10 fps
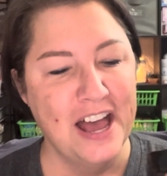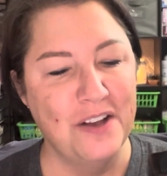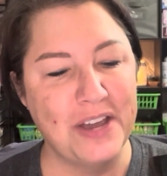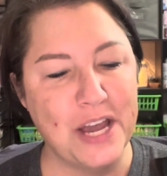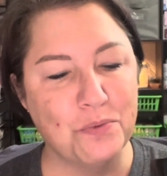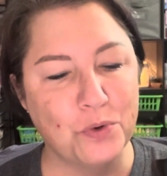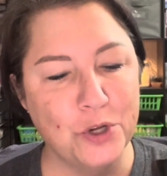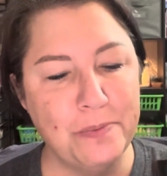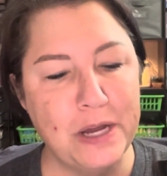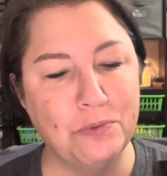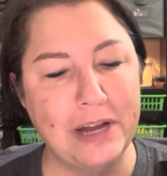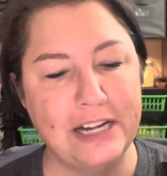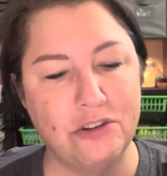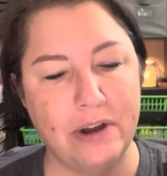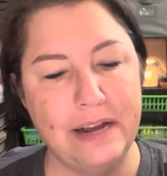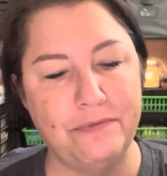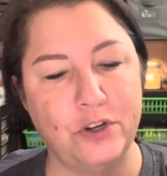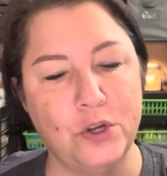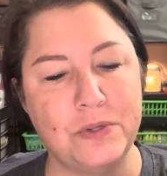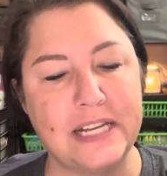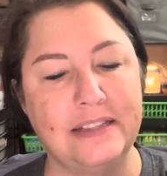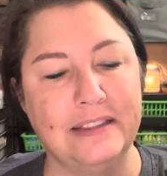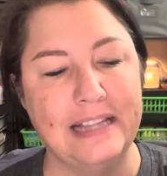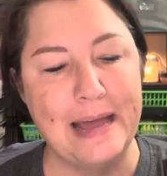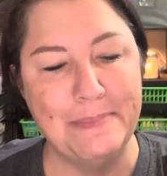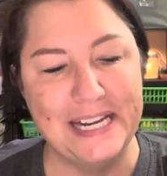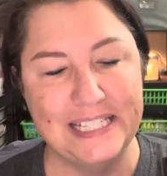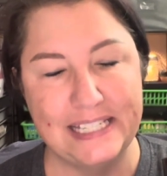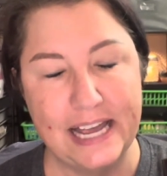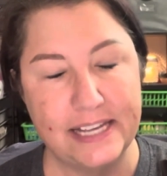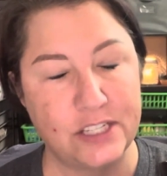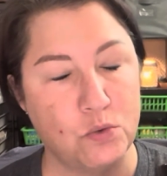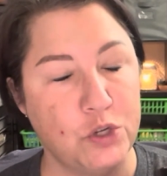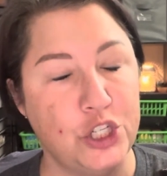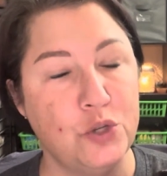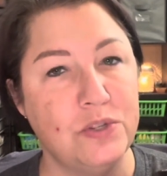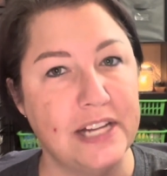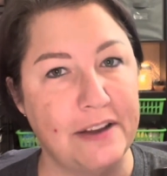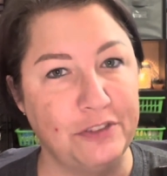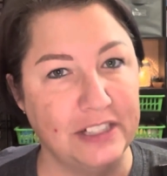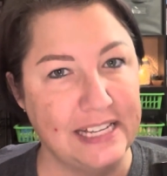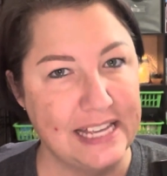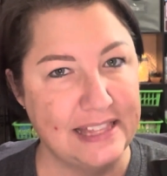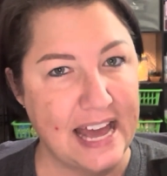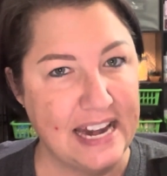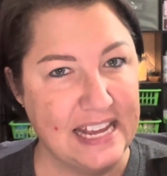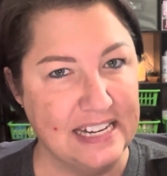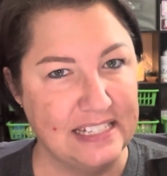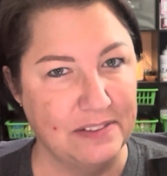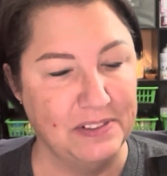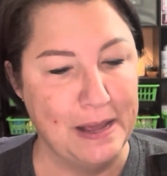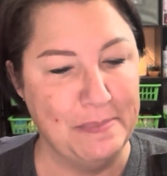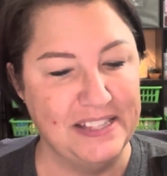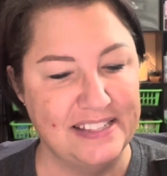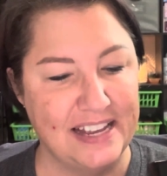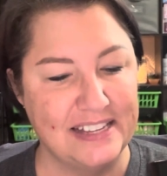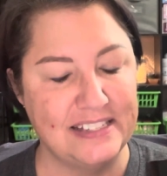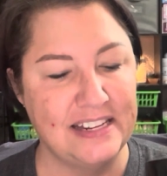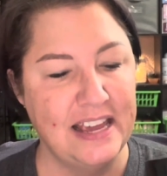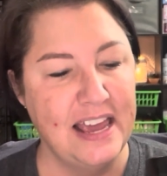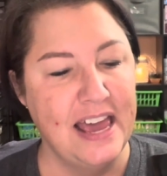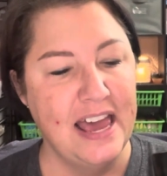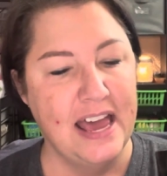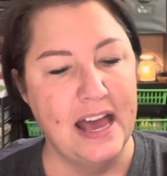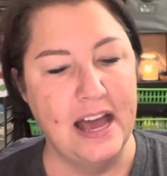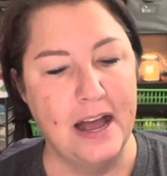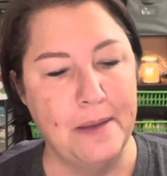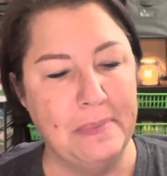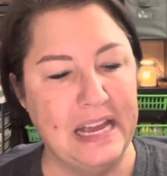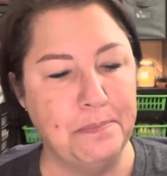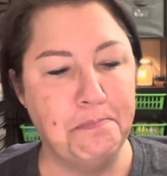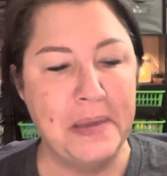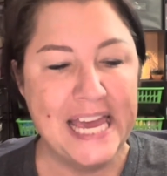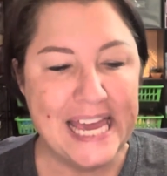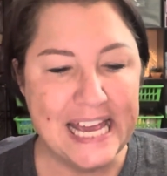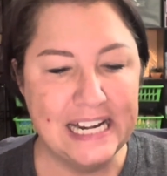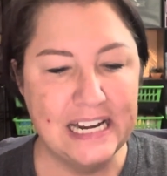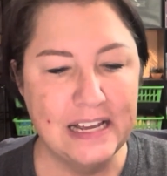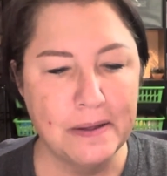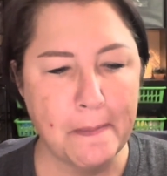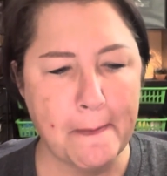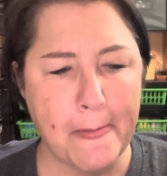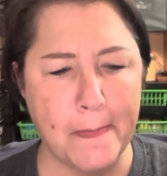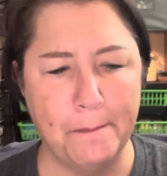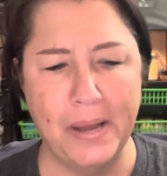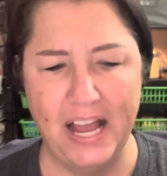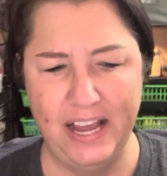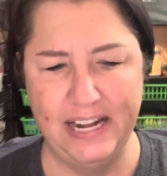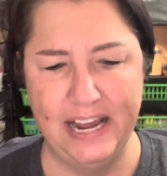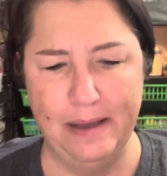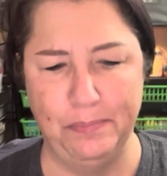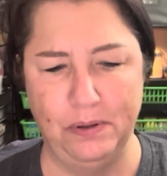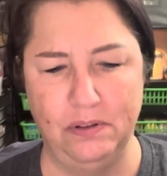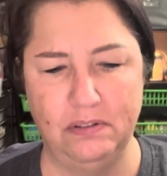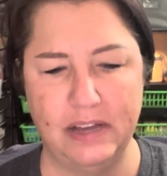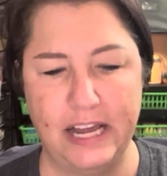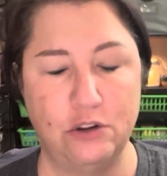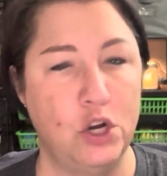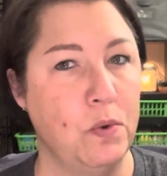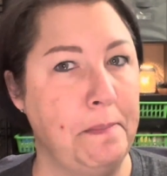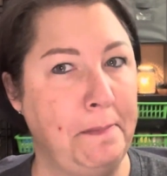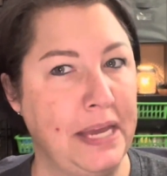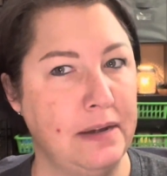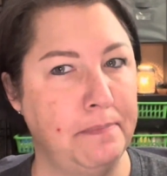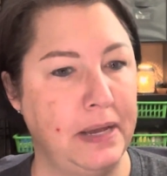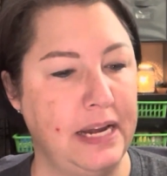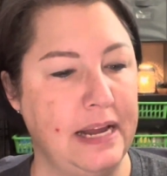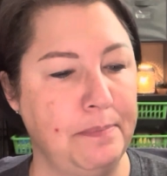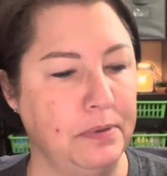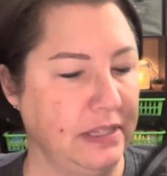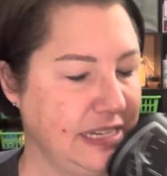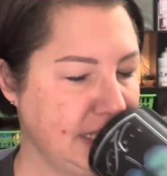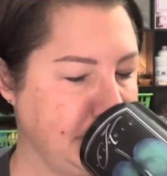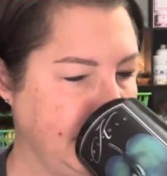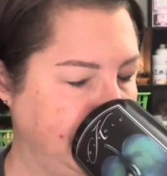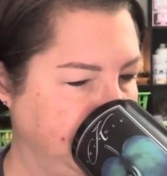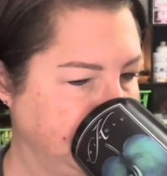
Okay, ruby red grapefruit, lemon zest, which you definitely get that hint of lemon zest, and pin pineapple. I don't know what pin pineapple is, but